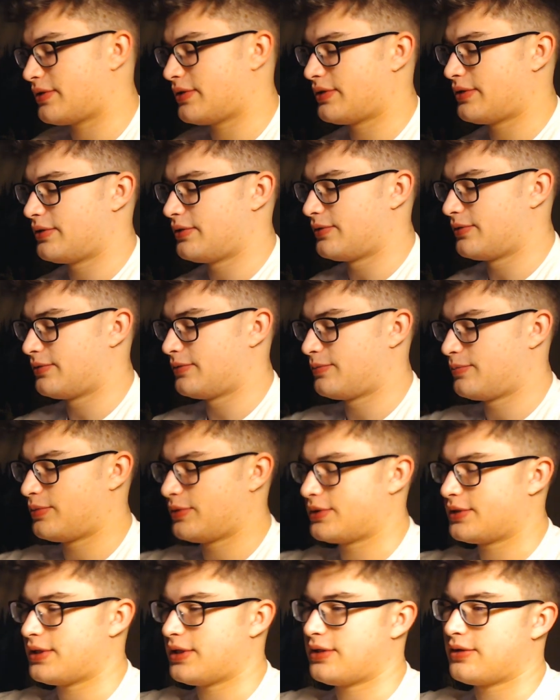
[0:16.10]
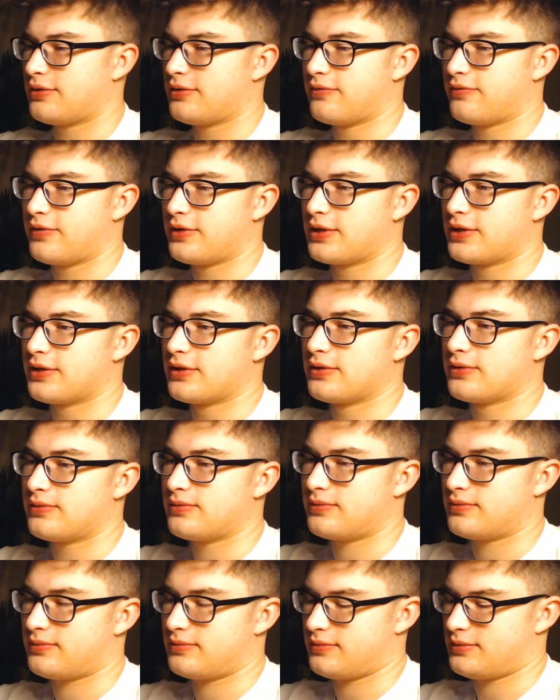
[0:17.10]
to put together a video
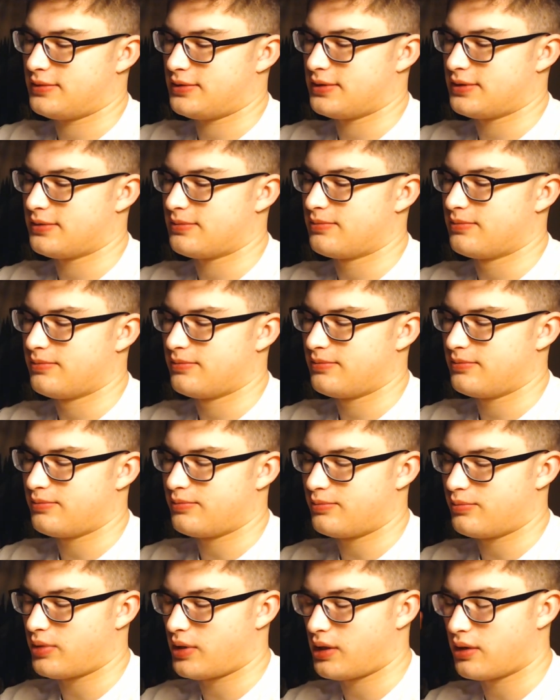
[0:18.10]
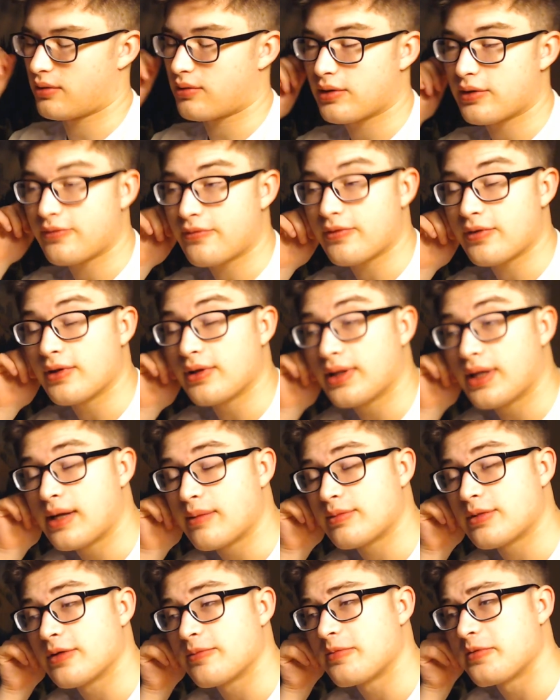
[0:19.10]
with a battery for the
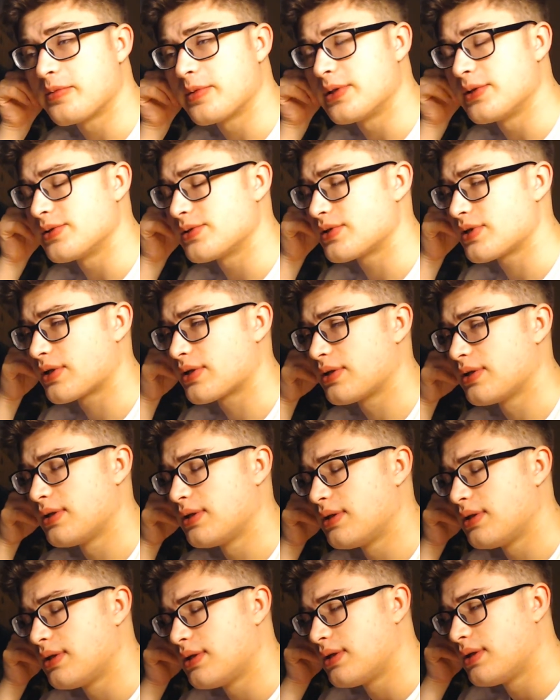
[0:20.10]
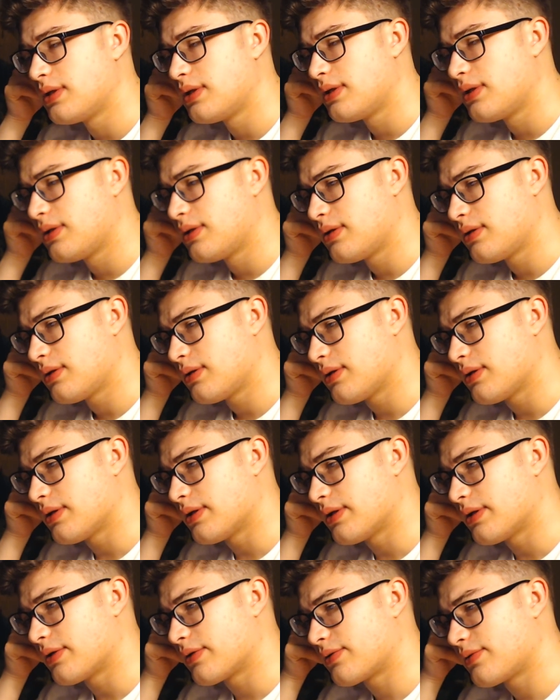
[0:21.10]
laptop I've been using. Uh,
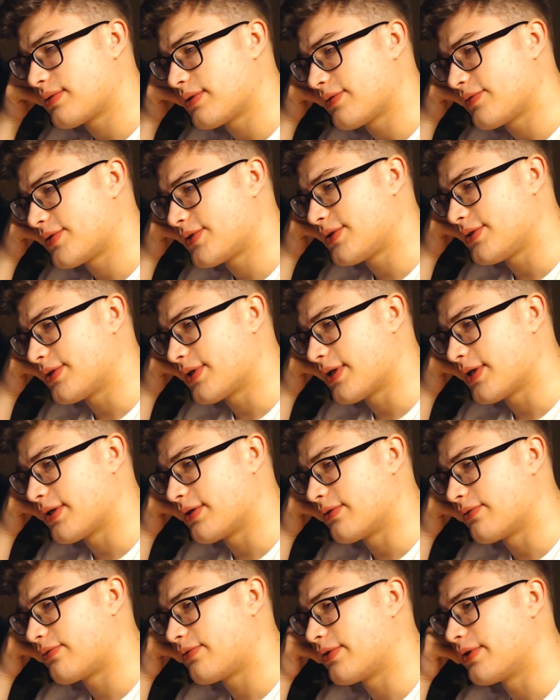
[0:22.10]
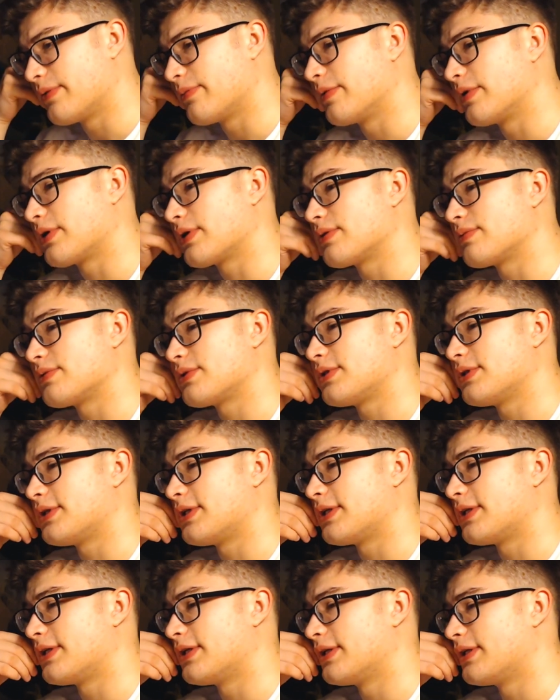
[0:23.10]
I've still got it in front of me because I'm still not
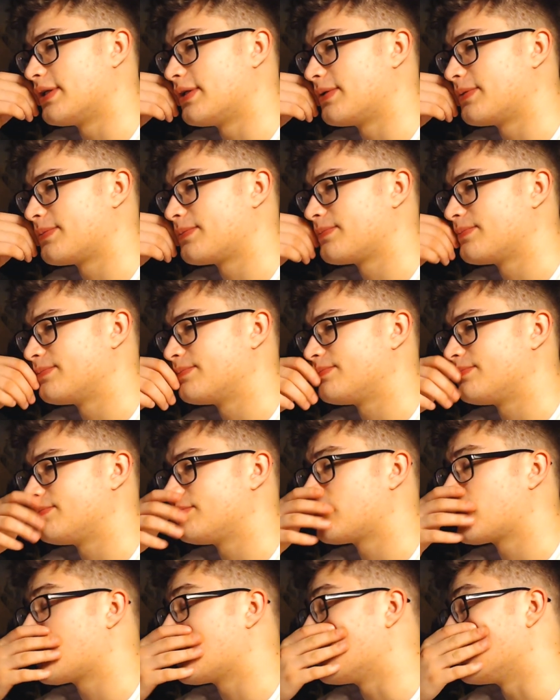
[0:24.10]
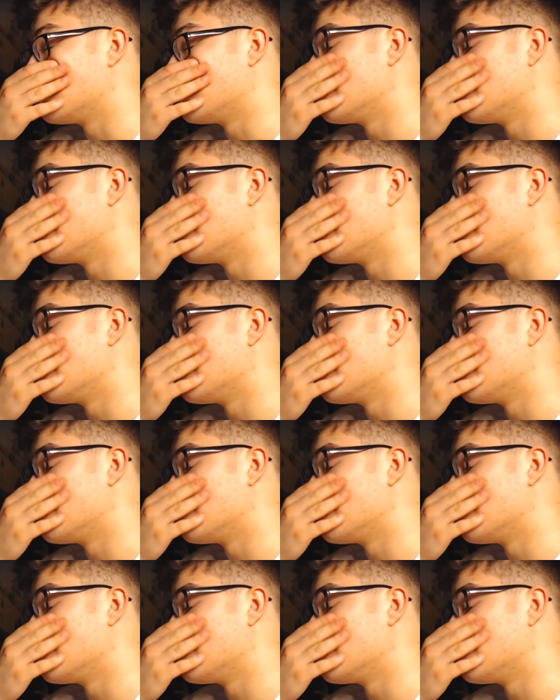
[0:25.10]
done. Uh,